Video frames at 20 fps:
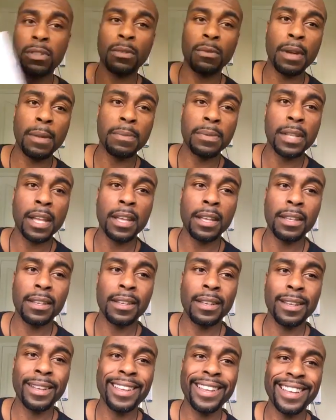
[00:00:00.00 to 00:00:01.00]
on the website.
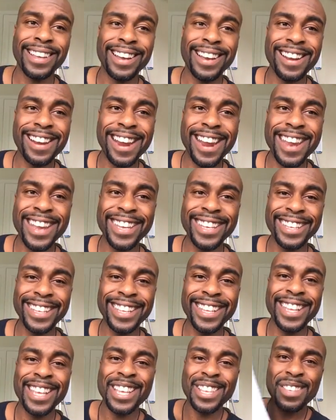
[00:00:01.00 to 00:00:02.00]
All right.
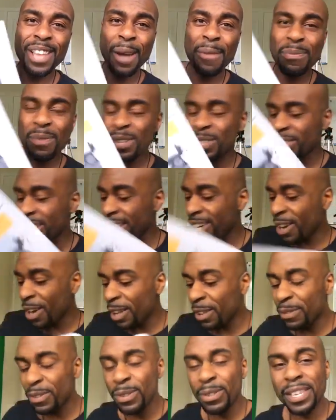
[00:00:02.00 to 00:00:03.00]
So I appreciate
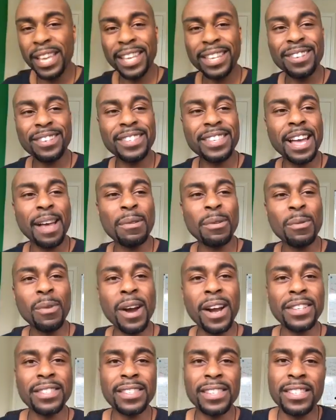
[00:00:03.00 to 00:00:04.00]
all of you taking your time to
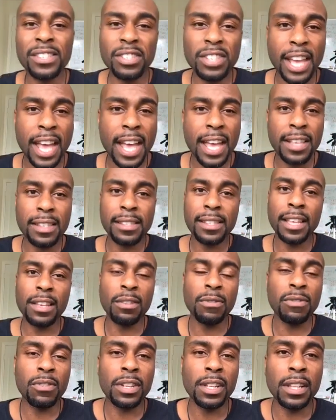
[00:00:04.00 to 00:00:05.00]
watch this. Jazz, thank
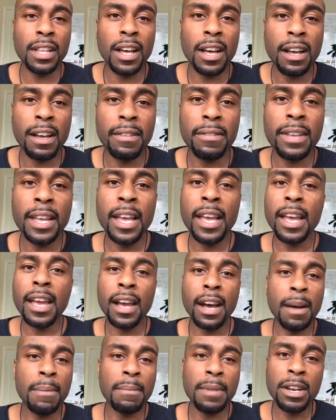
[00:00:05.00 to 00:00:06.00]
you for the love.
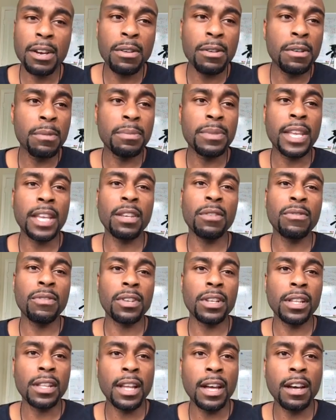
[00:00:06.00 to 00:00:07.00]
Uh, Miriam, thank you for
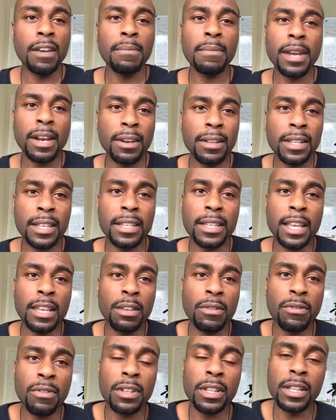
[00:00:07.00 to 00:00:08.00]
the love. Marilyn, thank
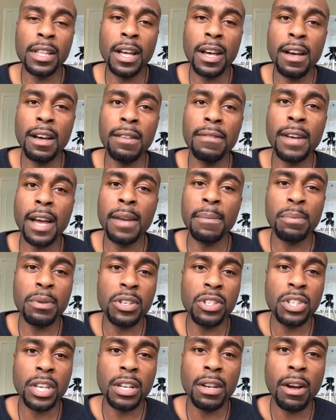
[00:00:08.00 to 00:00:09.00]
you for the love. I
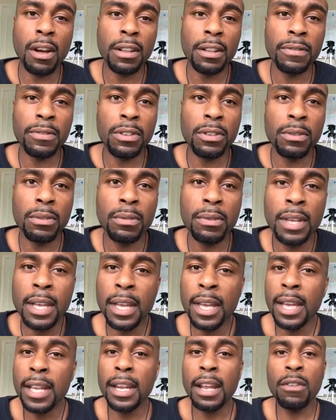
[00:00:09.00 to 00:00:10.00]
appreciate all of you
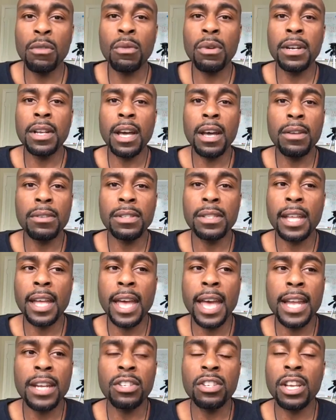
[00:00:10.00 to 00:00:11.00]
and everyone else that
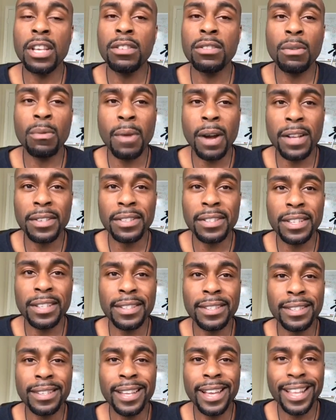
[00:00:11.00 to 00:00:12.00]
had a chance to watch
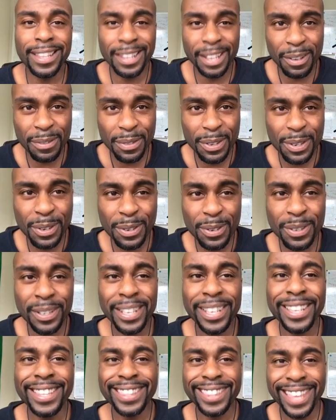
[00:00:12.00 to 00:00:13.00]
this. I love you.
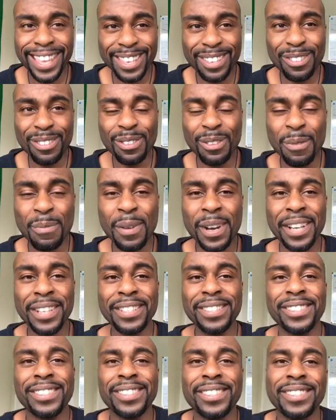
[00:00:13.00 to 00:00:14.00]
Thank you so
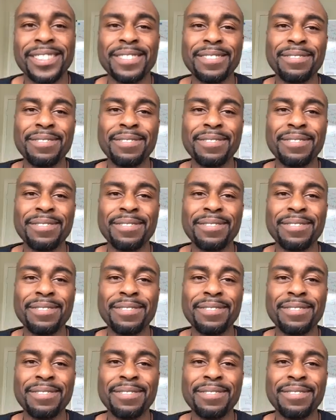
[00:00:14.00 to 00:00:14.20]
much.